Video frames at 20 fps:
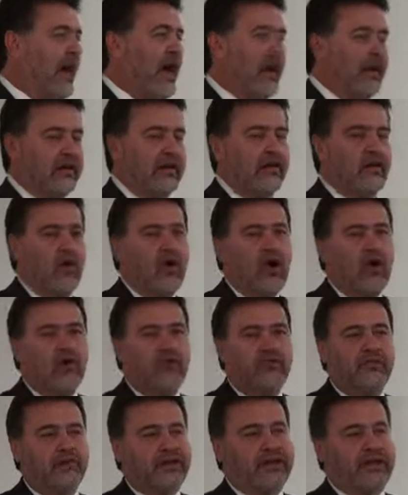partner
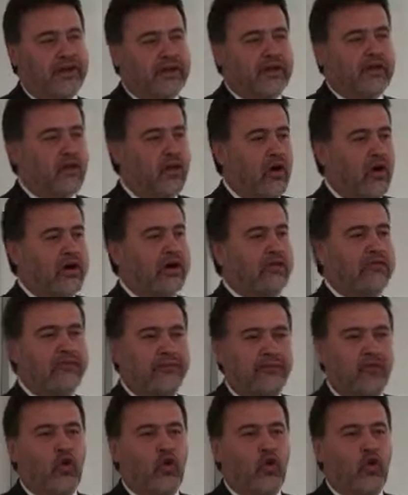of Nick Greiner,